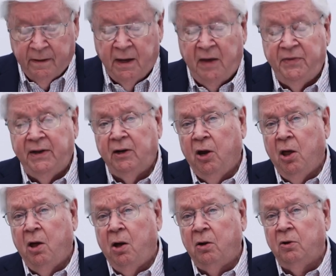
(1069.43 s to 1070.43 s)
And then
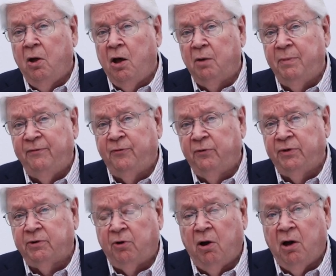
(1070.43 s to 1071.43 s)
long, long before
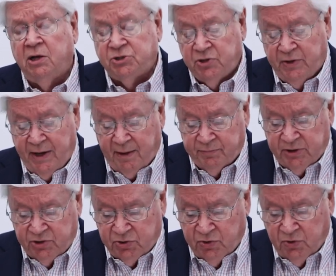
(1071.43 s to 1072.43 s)
the cross and the empty
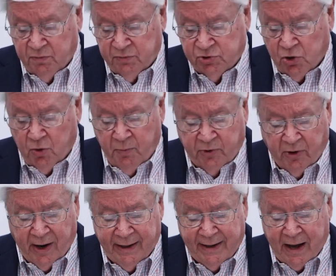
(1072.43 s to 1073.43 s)
tomb, Job
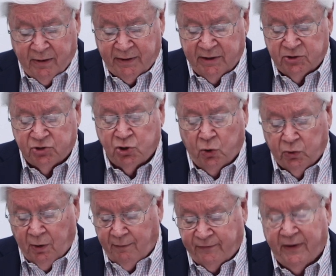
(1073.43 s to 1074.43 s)
cried out in
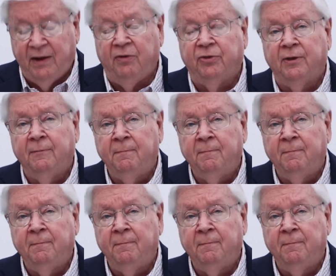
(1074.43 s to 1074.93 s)
total faith,